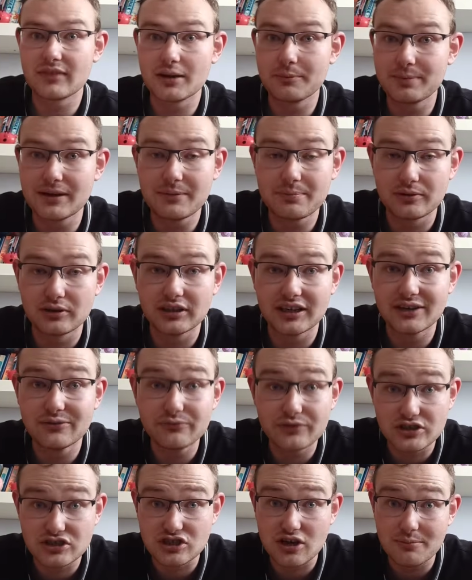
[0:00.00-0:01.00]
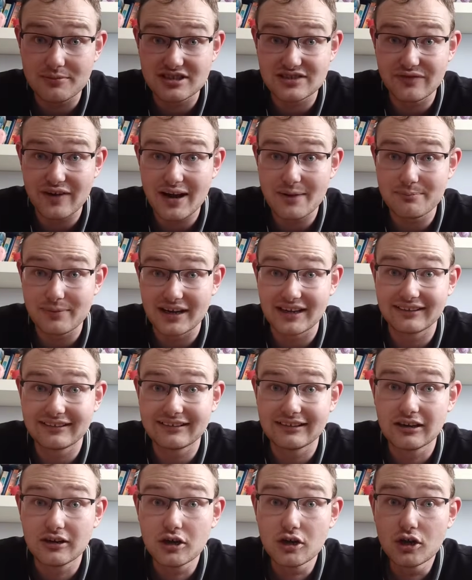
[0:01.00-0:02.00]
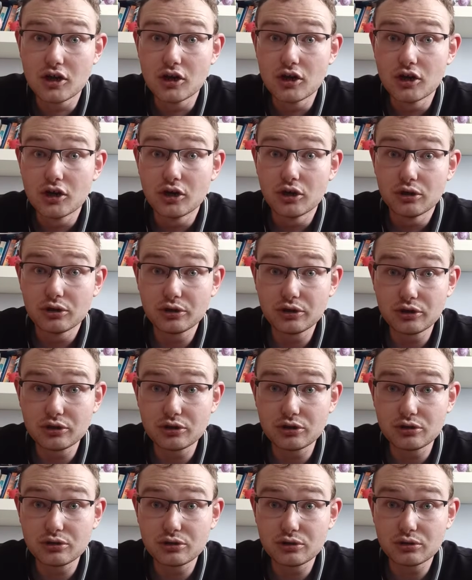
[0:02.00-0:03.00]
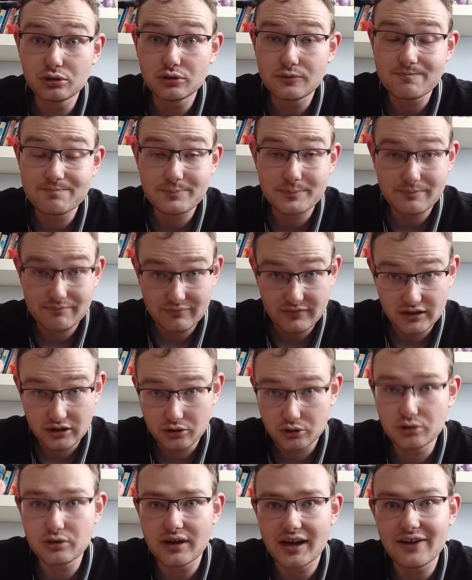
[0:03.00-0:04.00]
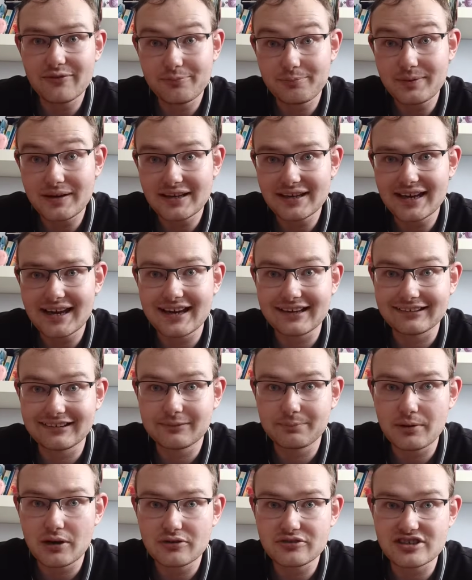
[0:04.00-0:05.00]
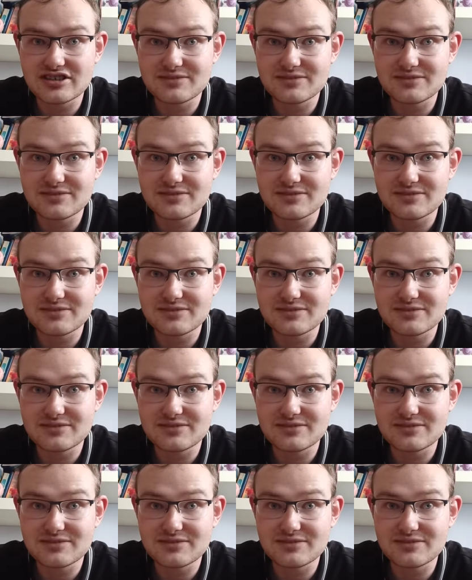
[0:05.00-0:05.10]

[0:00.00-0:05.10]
people in the Thomas fan base who have been exposed